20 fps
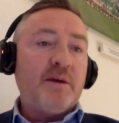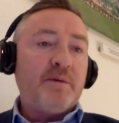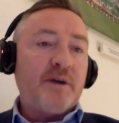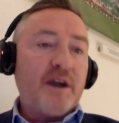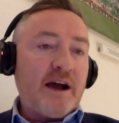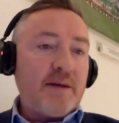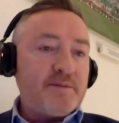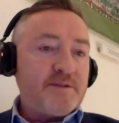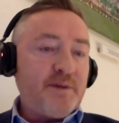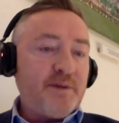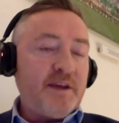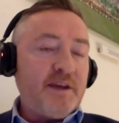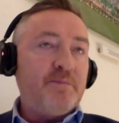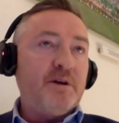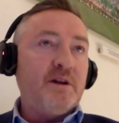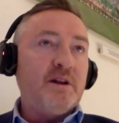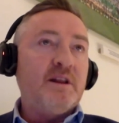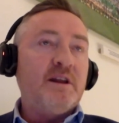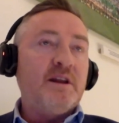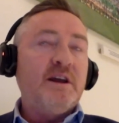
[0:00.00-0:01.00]
by perhaps
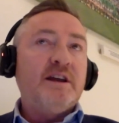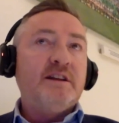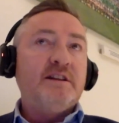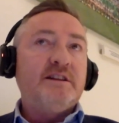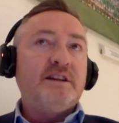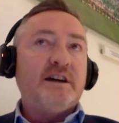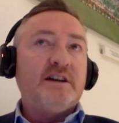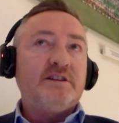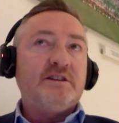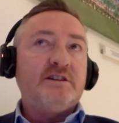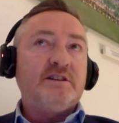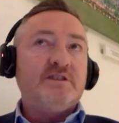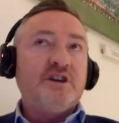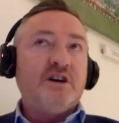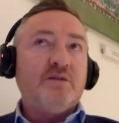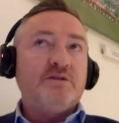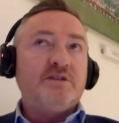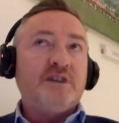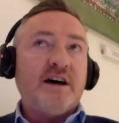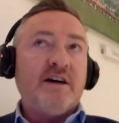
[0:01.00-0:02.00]
people that
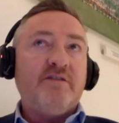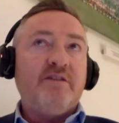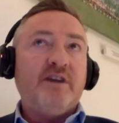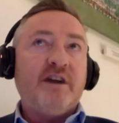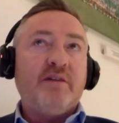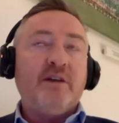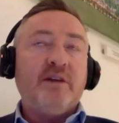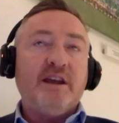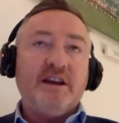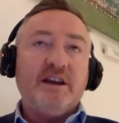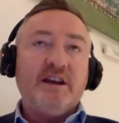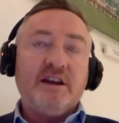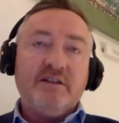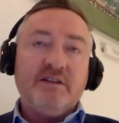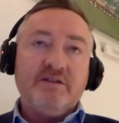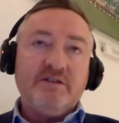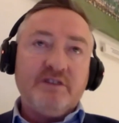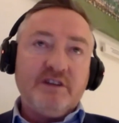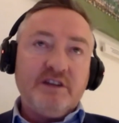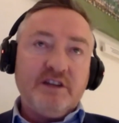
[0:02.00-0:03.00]
don't have very kind
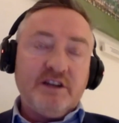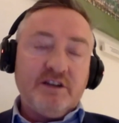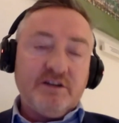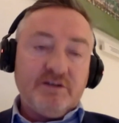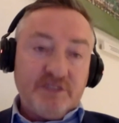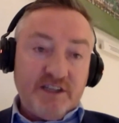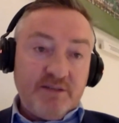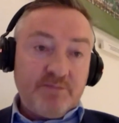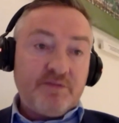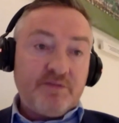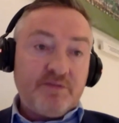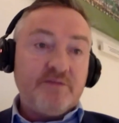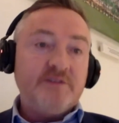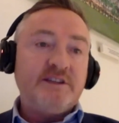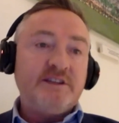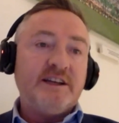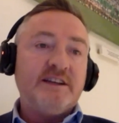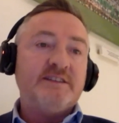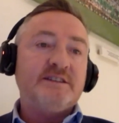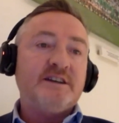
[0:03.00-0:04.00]
of deep
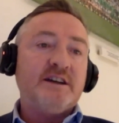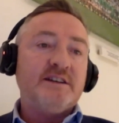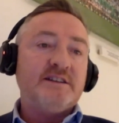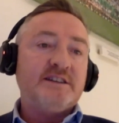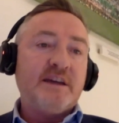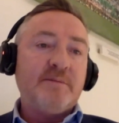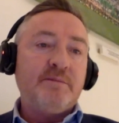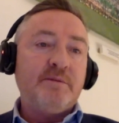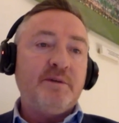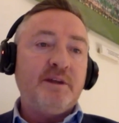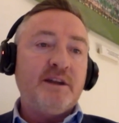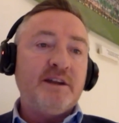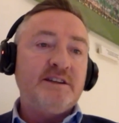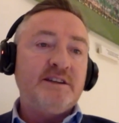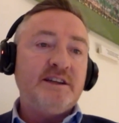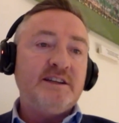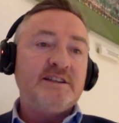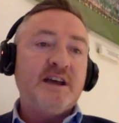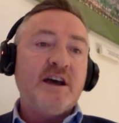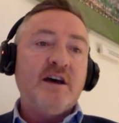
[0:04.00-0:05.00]
data science
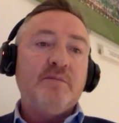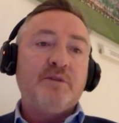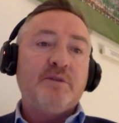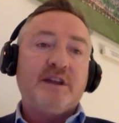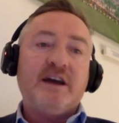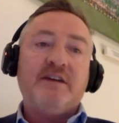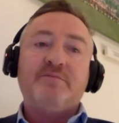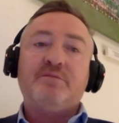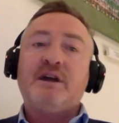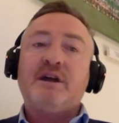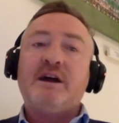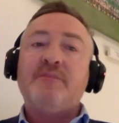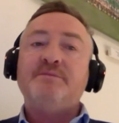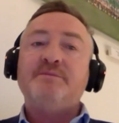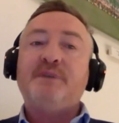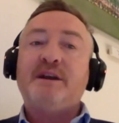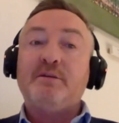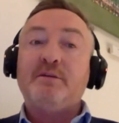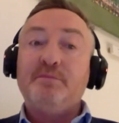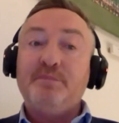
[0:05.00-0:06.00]
capabilities, but have perhaps
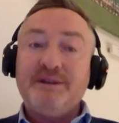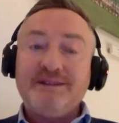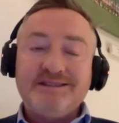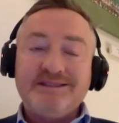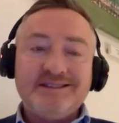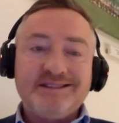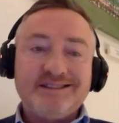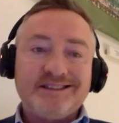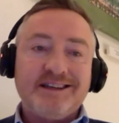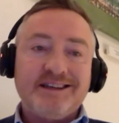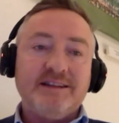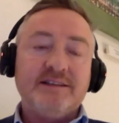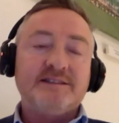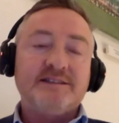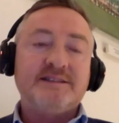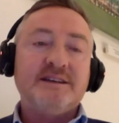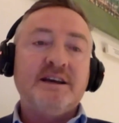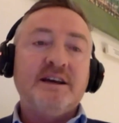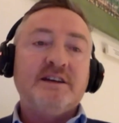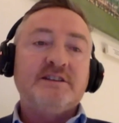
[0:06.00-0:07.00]
better business
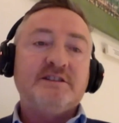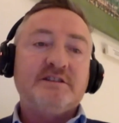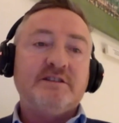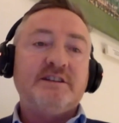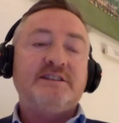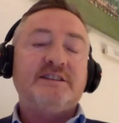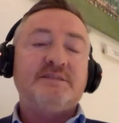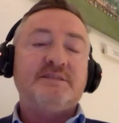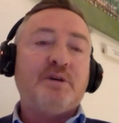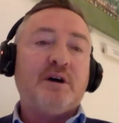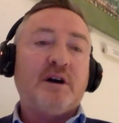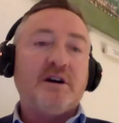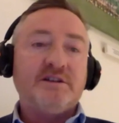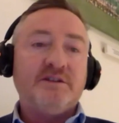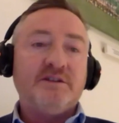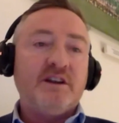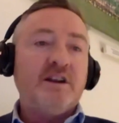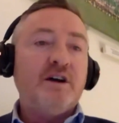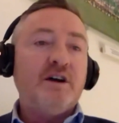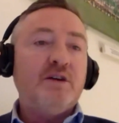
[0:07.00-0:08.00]
skills. So this is part
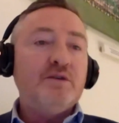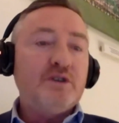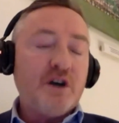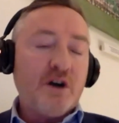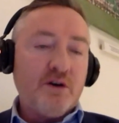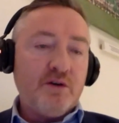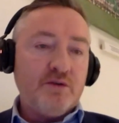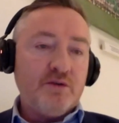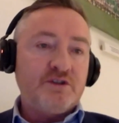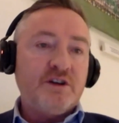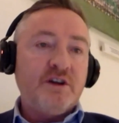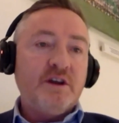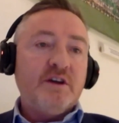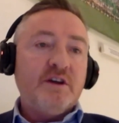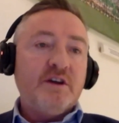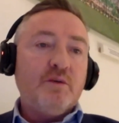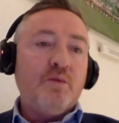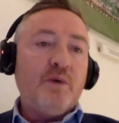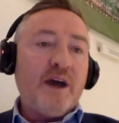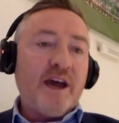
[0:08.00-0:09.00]
of a low code
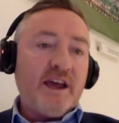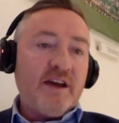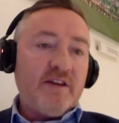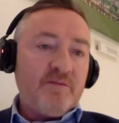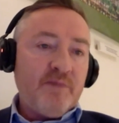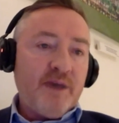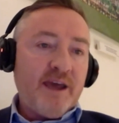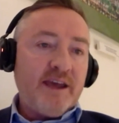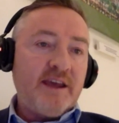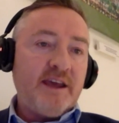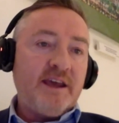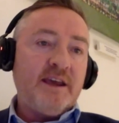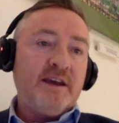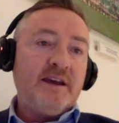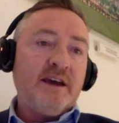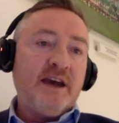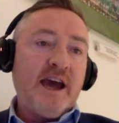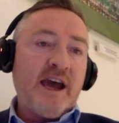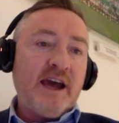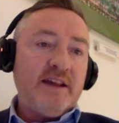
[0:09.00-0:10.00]
way
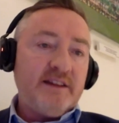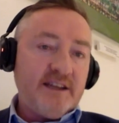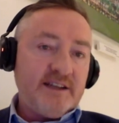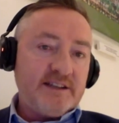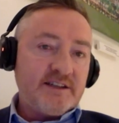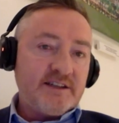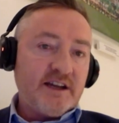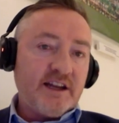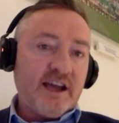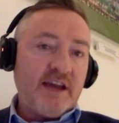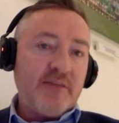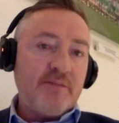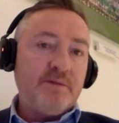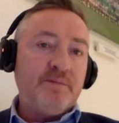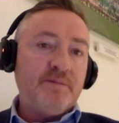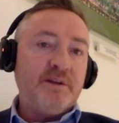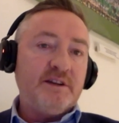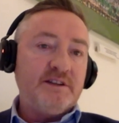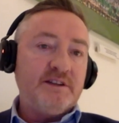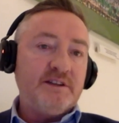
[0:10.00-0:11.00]
making these kind of
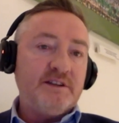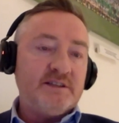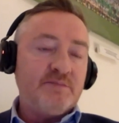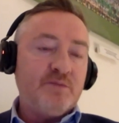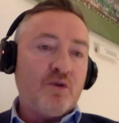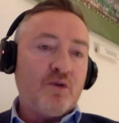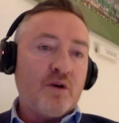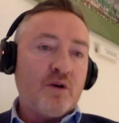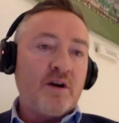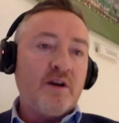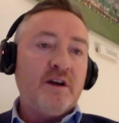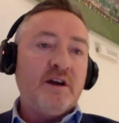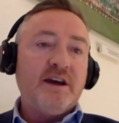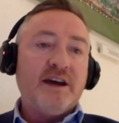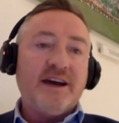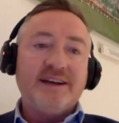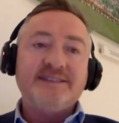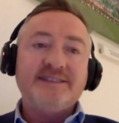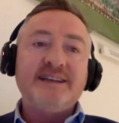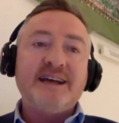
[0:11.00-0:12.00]
capabilities more
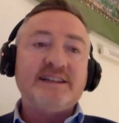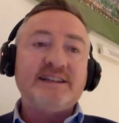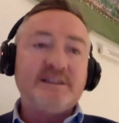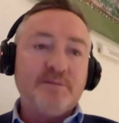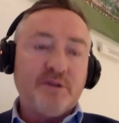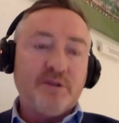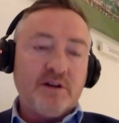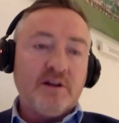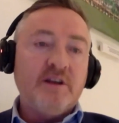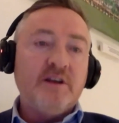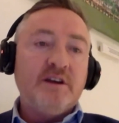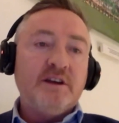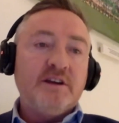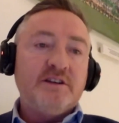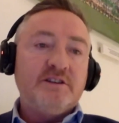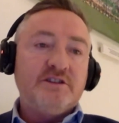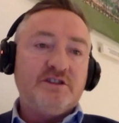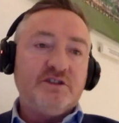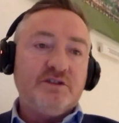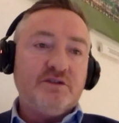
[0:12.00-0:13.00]
accessible
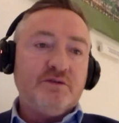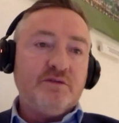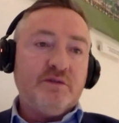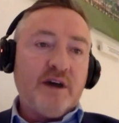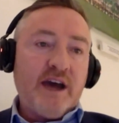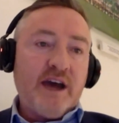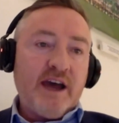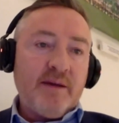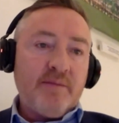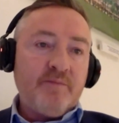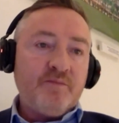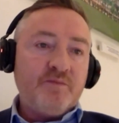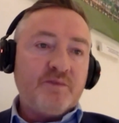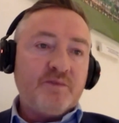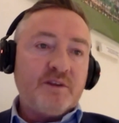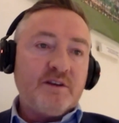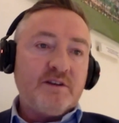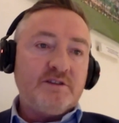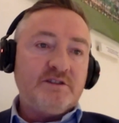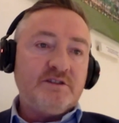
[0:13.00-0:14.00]
to
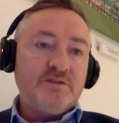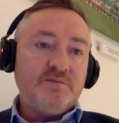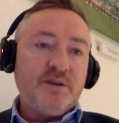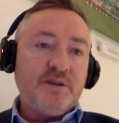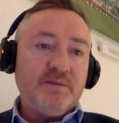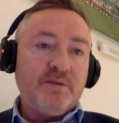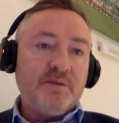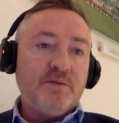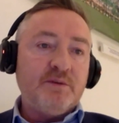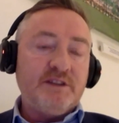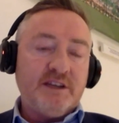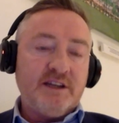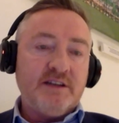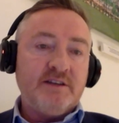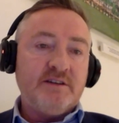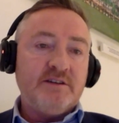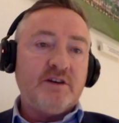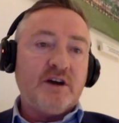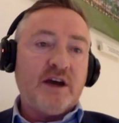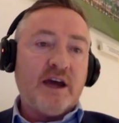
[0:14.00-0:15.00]
people
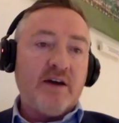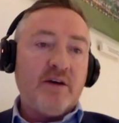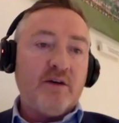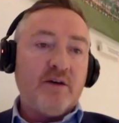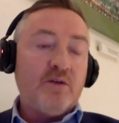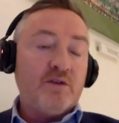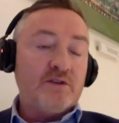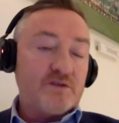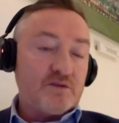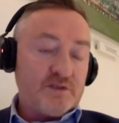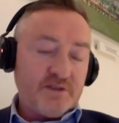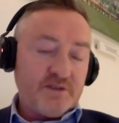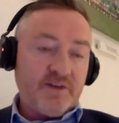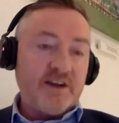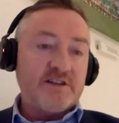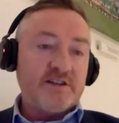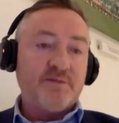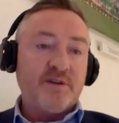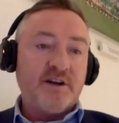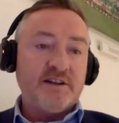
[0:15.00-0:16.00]
within all sorts of
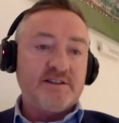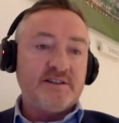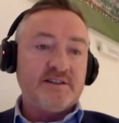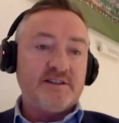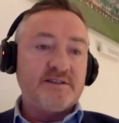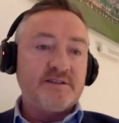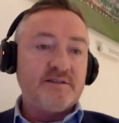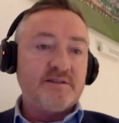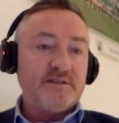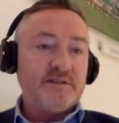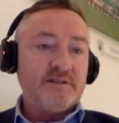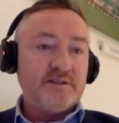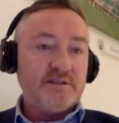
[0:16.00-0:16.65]
enterprises.